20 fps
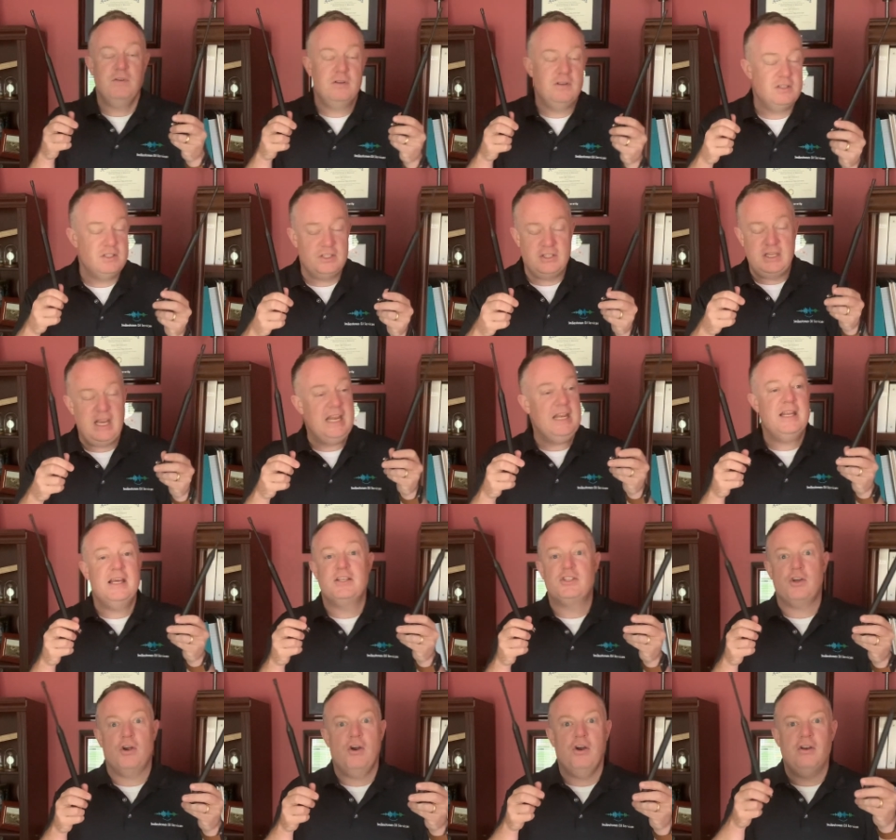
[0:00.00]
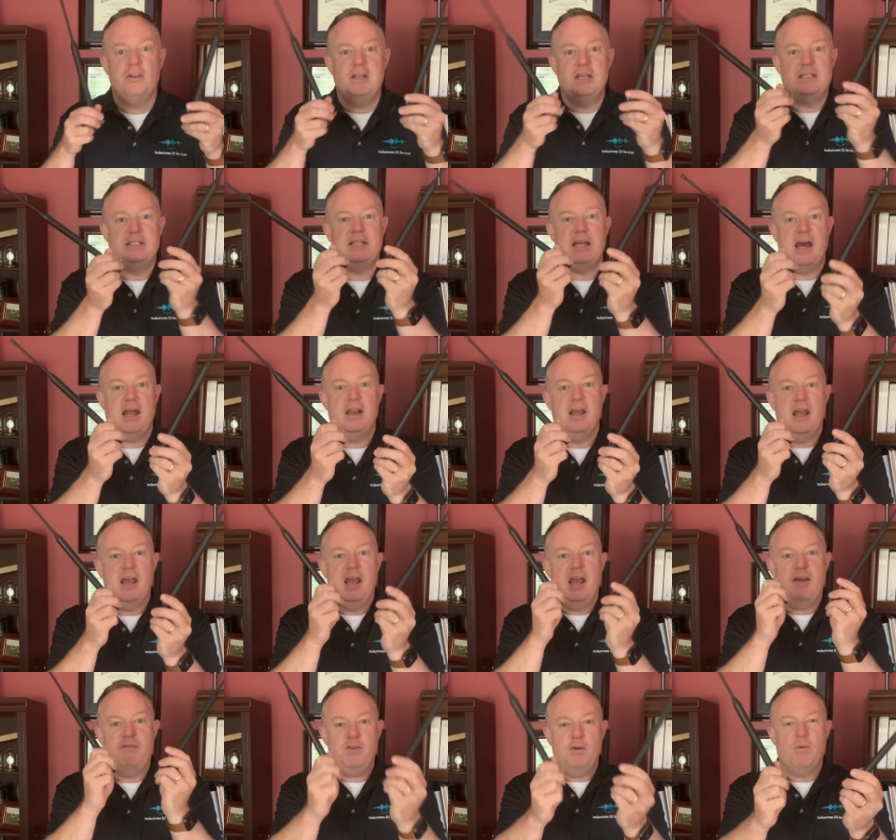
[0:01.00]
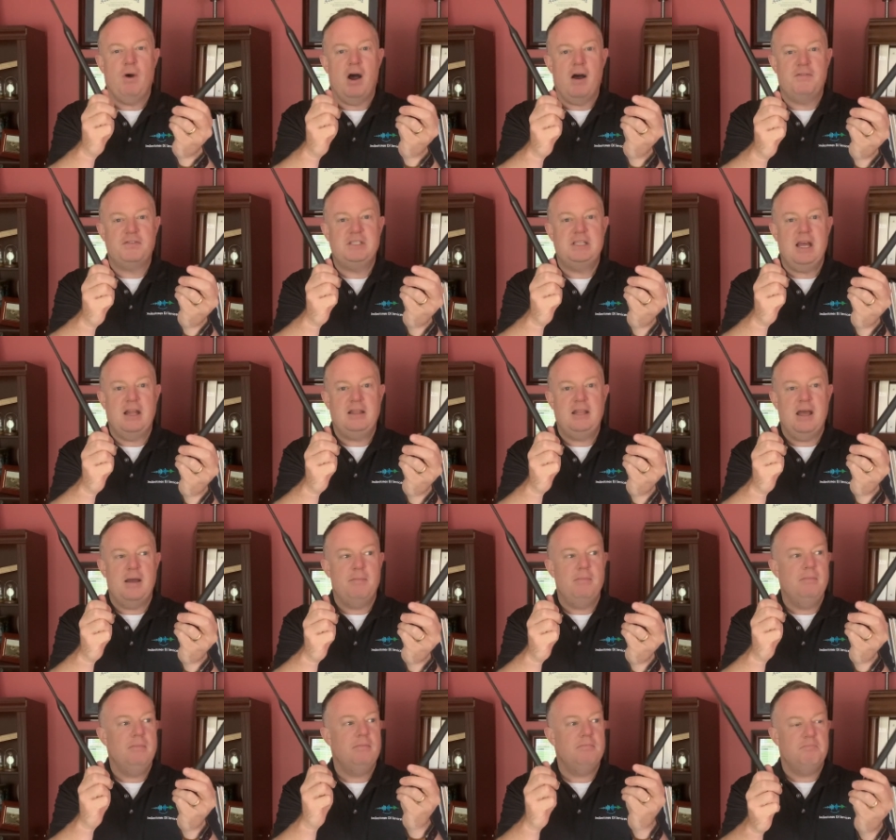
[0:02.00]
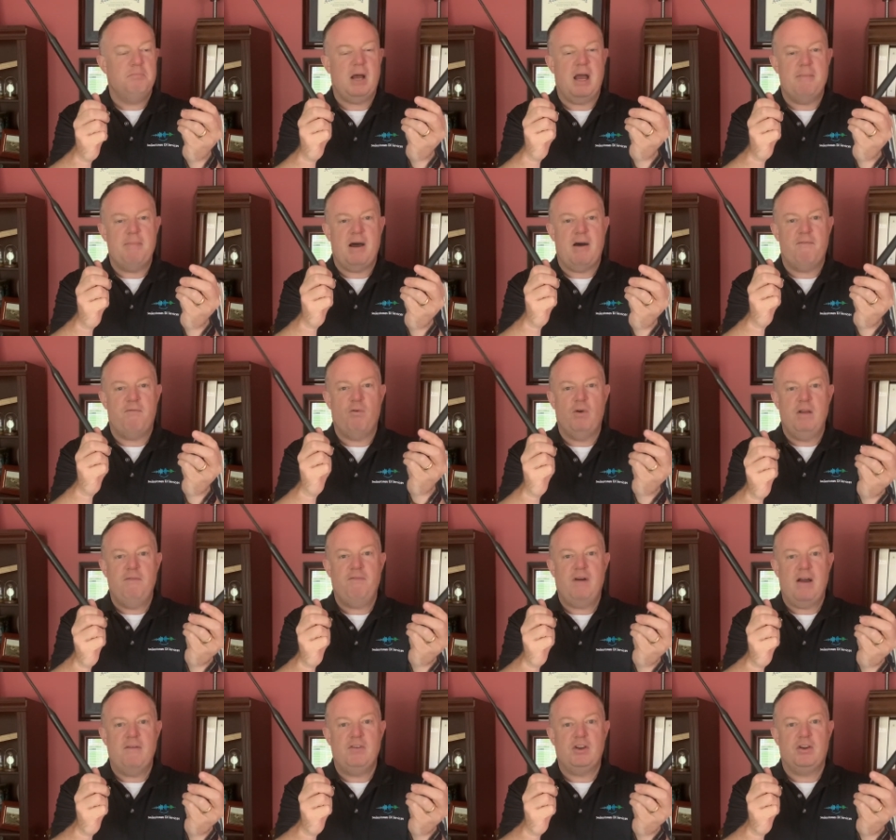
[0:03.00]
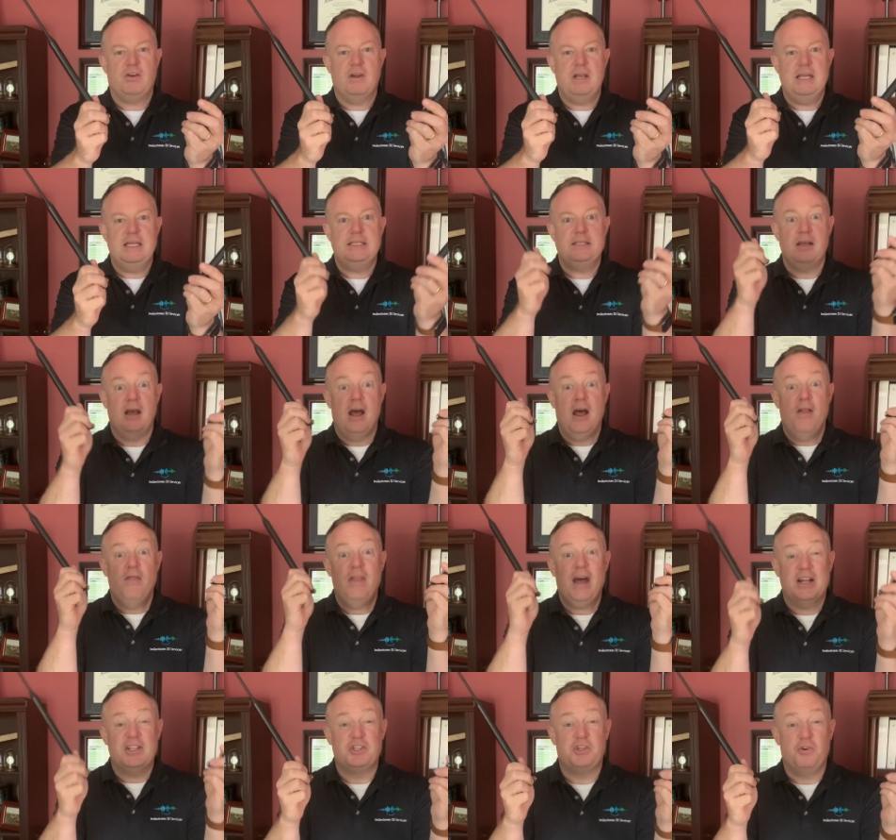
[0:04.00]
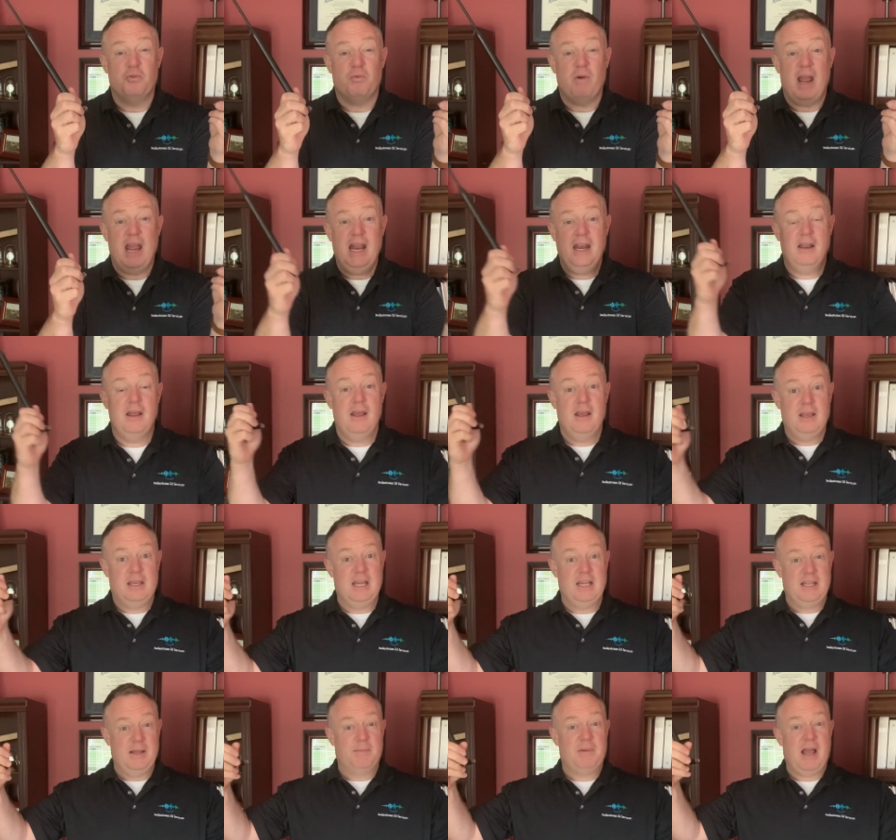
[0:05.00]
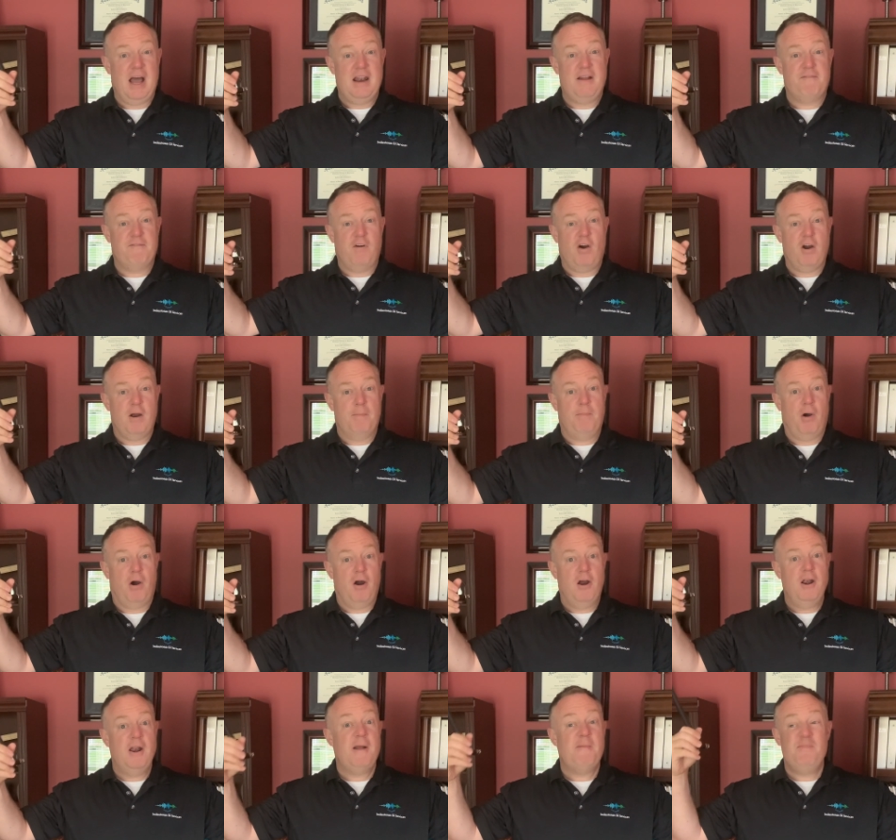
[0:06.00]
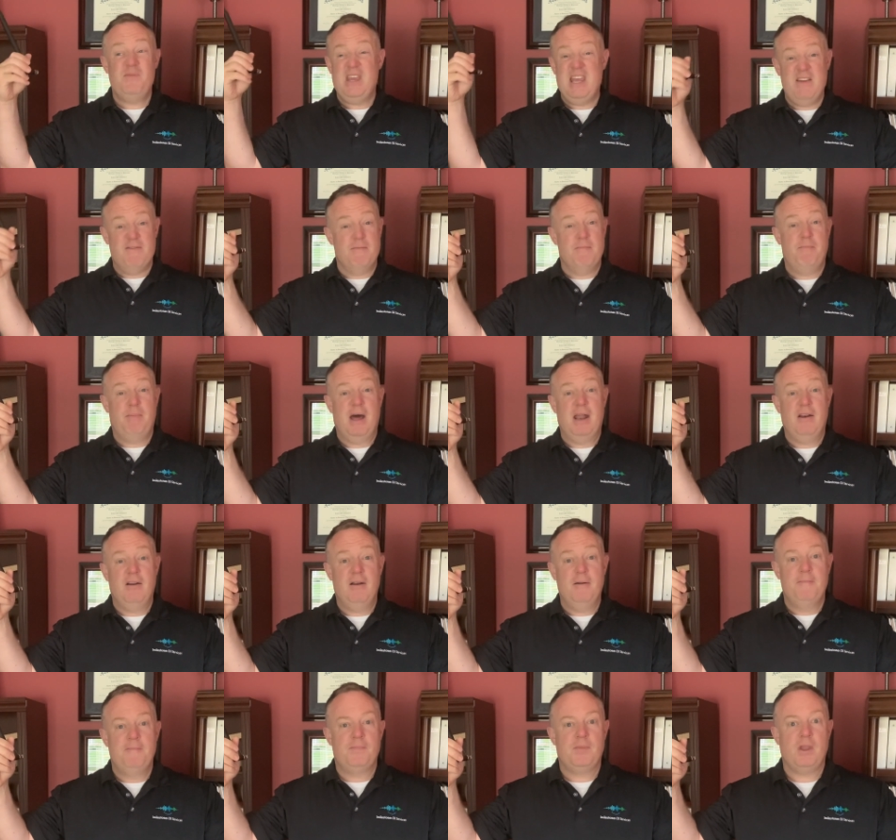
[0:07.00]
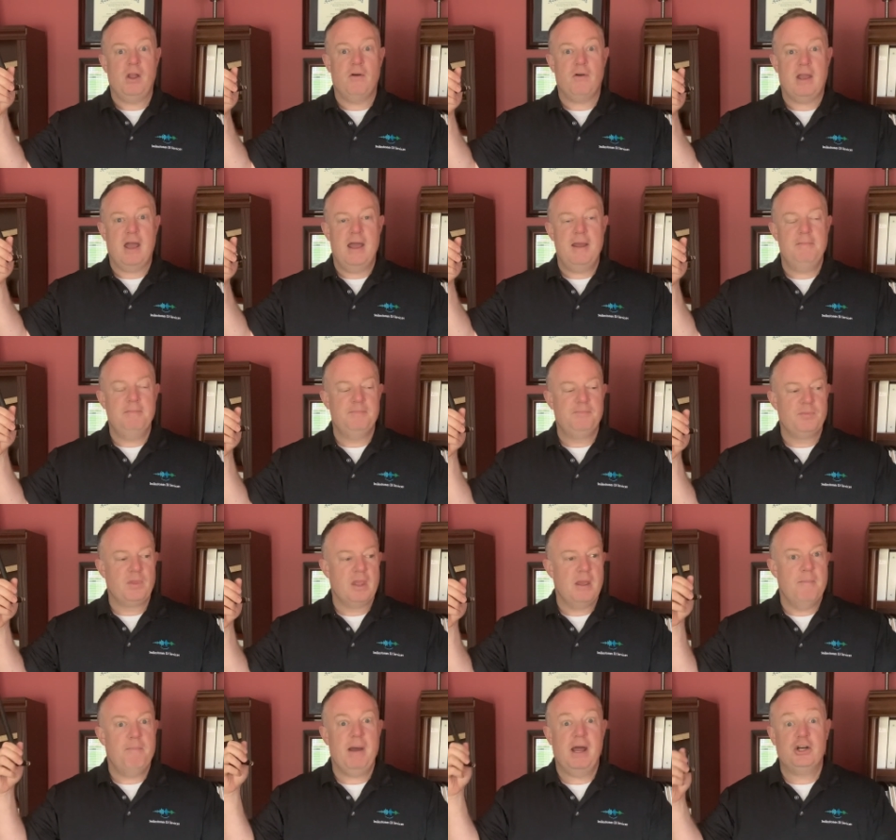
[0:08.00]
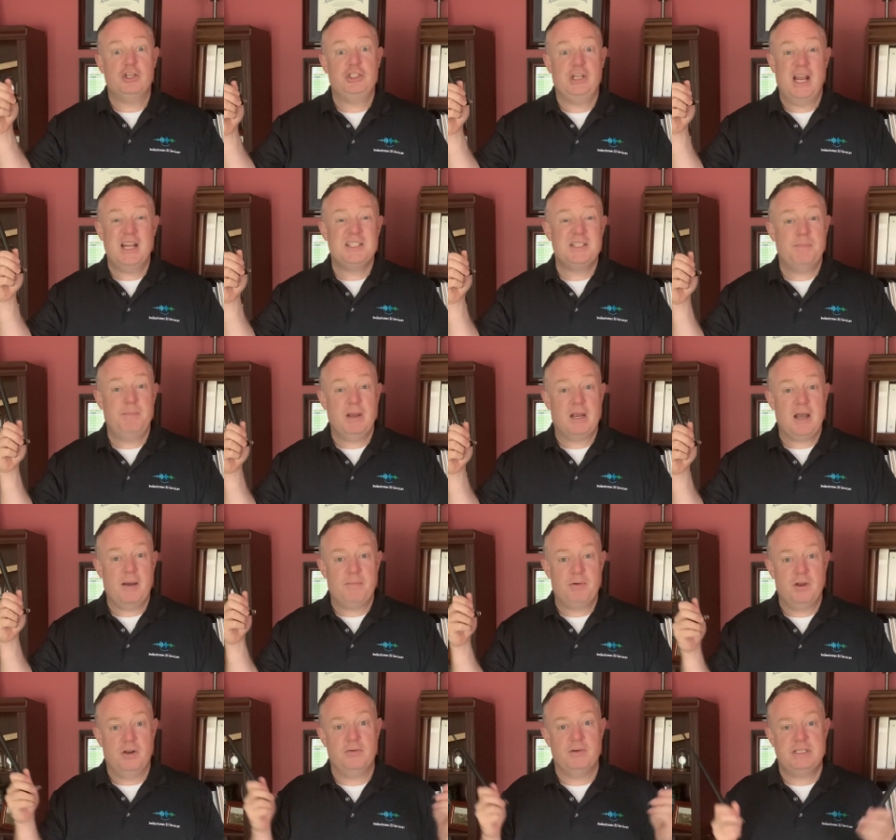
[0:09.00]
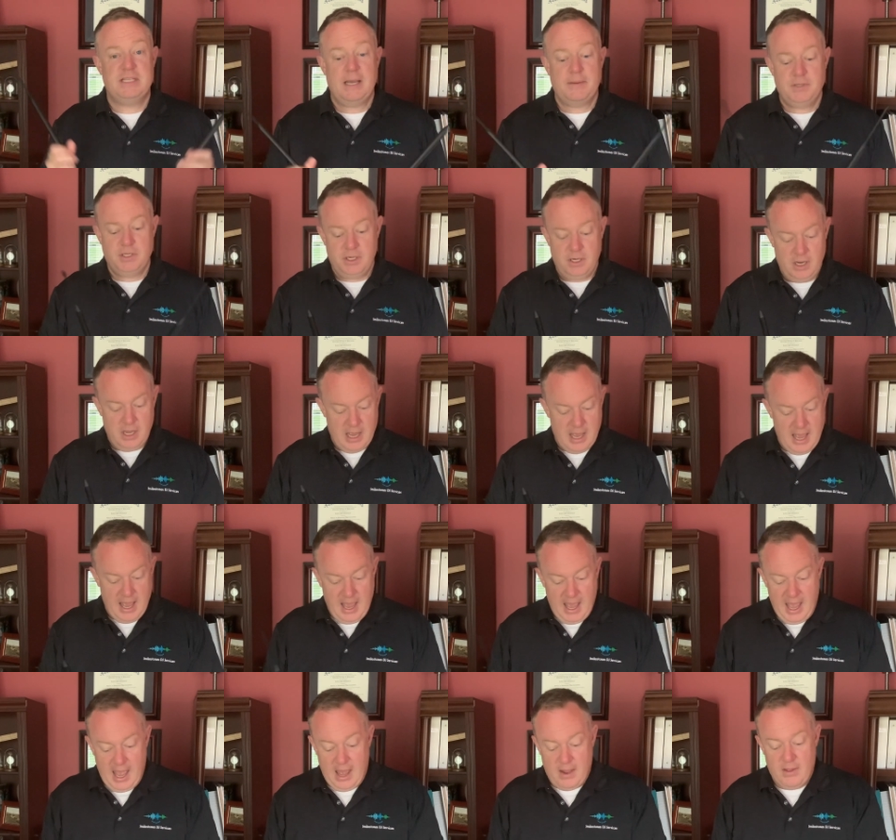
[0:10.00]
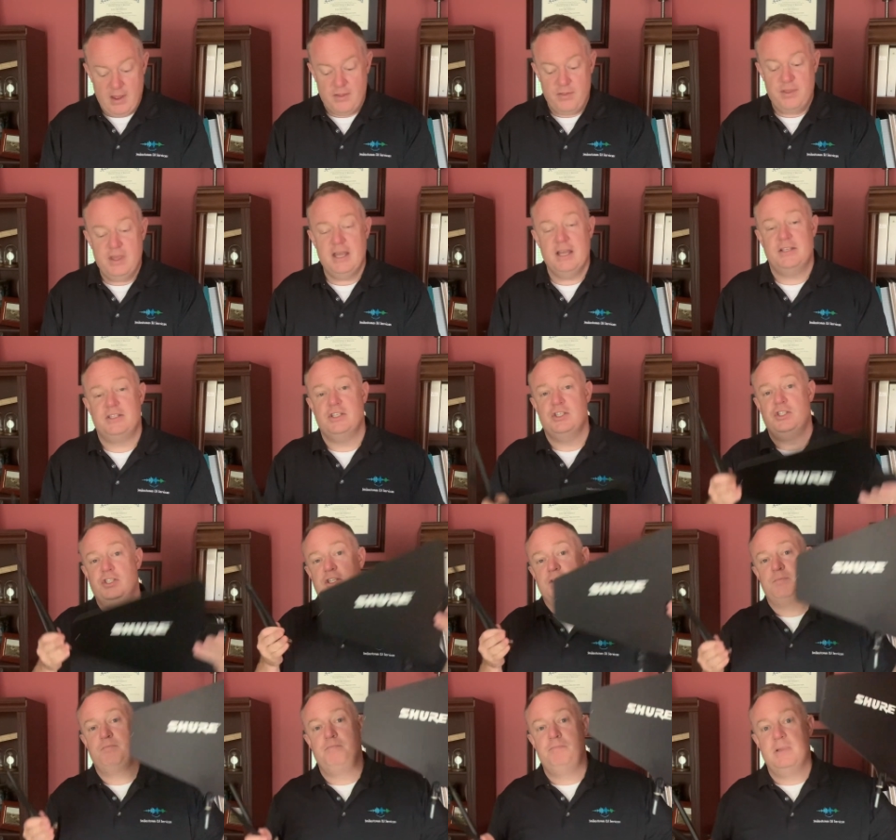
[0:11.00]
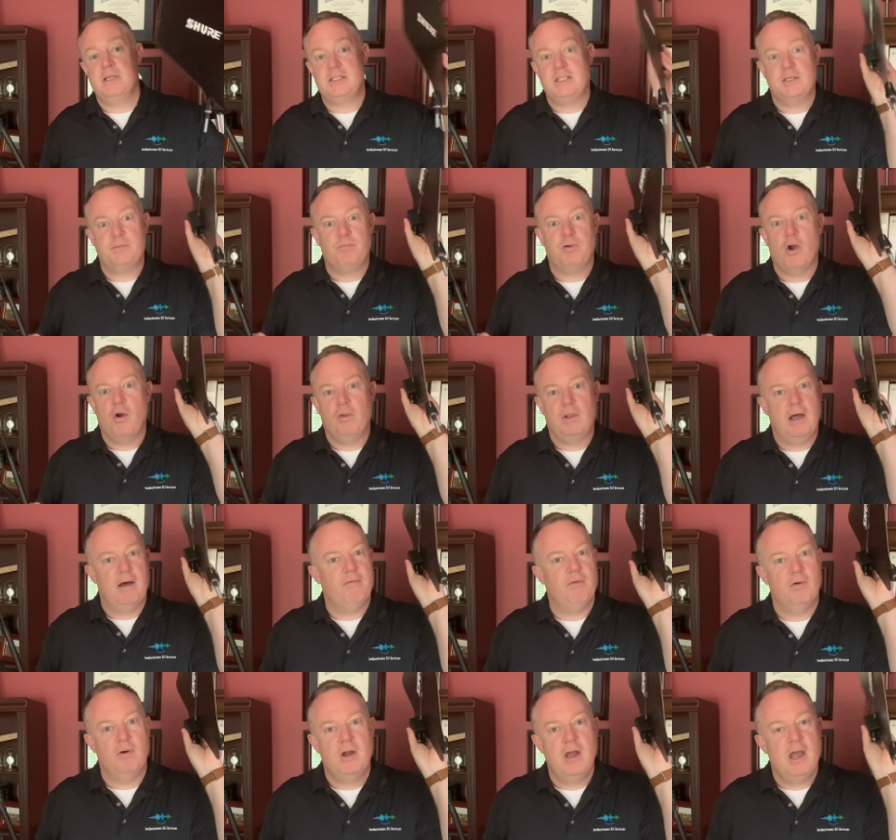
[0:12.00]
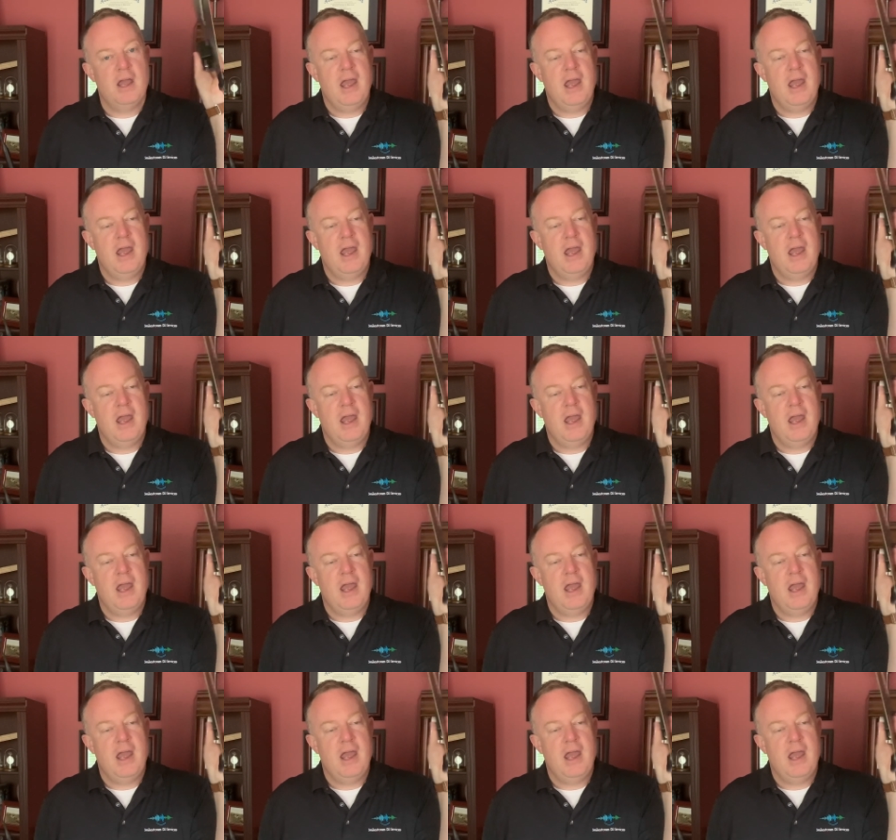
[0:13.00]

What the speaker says: seen this or heard this, that if you offset them by about 45 degrees, that's great. Get them kind of far apart, even better, okay? Better chance to pick up good reception. And then this is pro level.